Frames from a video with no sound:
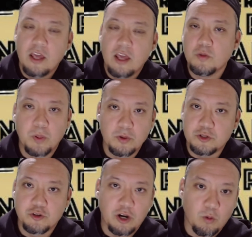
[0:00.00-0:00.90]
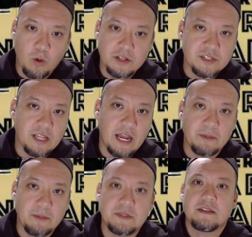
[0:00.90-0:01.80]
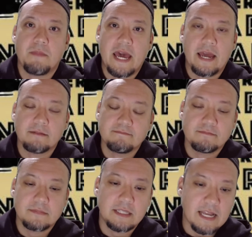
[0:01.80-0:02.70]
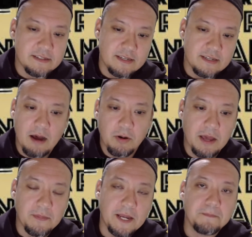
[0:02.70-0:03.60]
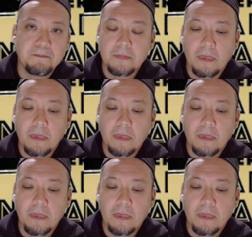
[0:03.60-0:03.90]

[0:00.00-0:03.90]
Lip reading: you pull the trigger once and it empties the mag. That's not what I mean.